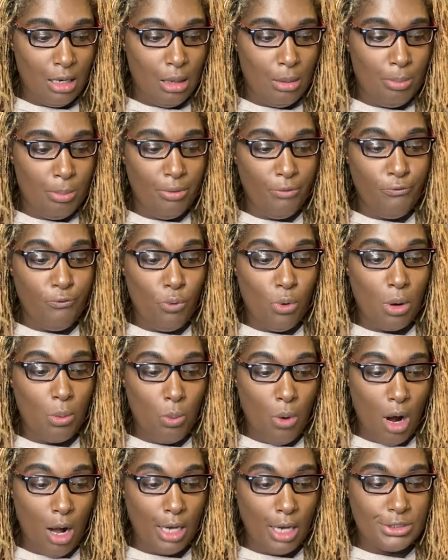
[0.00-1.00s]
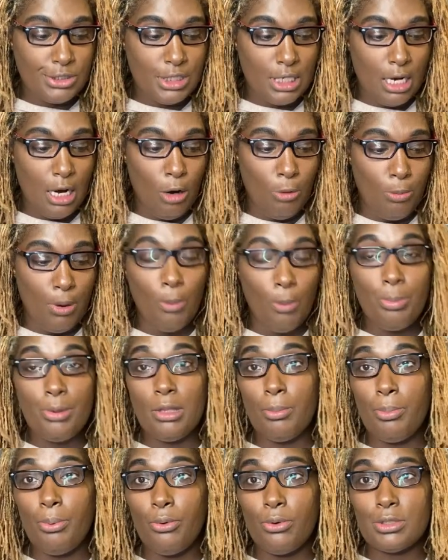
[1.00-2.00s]
before wash to help open
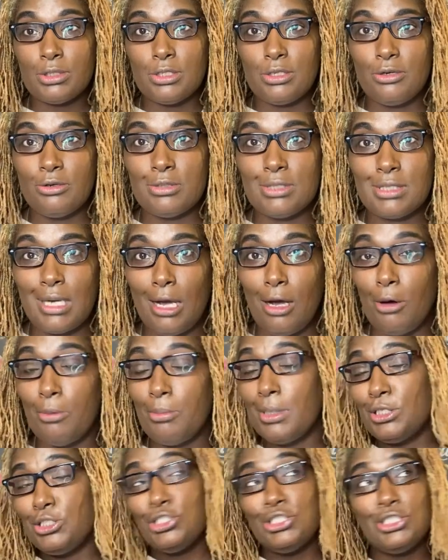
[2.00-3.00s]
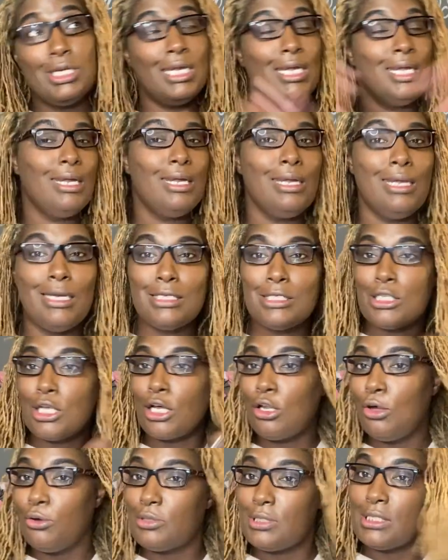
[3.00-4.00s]
the pores in your scalp. She is the
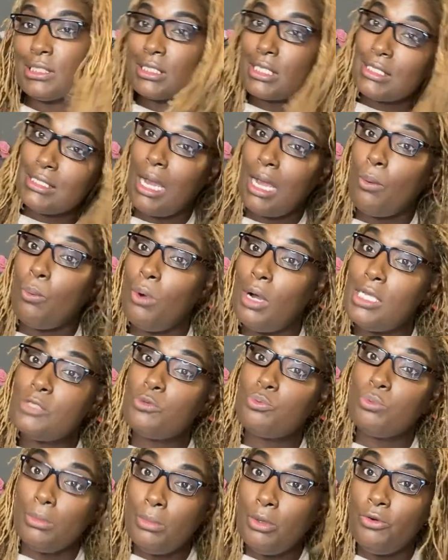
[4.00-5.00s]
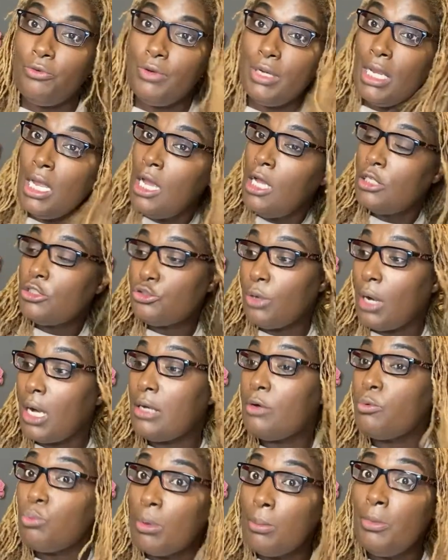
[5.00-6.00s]
closest because I was trying
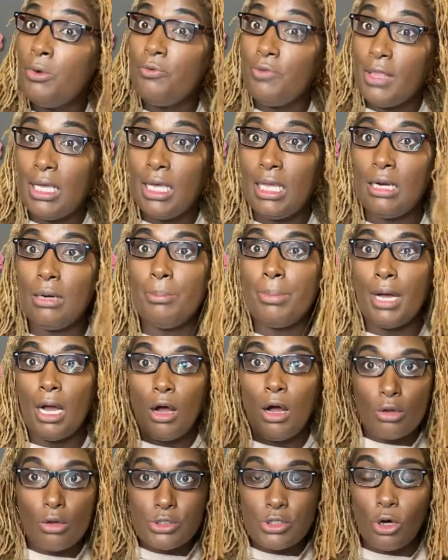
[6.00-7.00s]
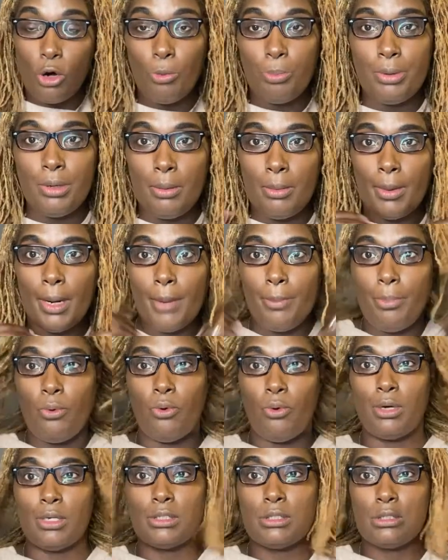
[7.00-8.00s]
to remove the henna, but also opening my
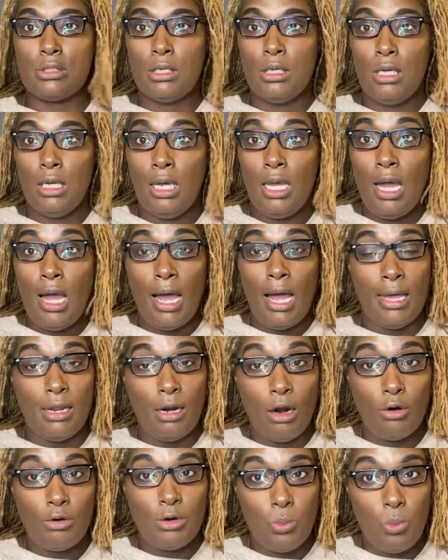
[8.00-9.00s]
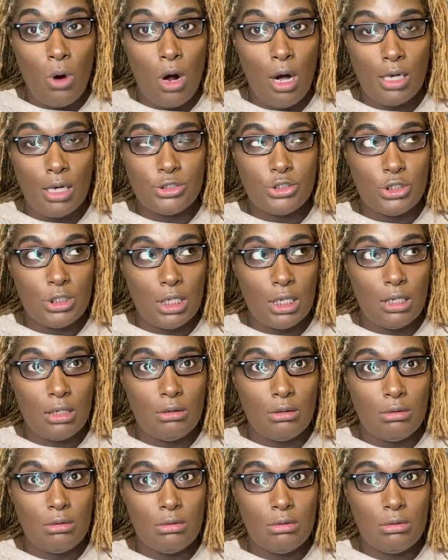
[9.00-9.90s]
pores. I had already washed it.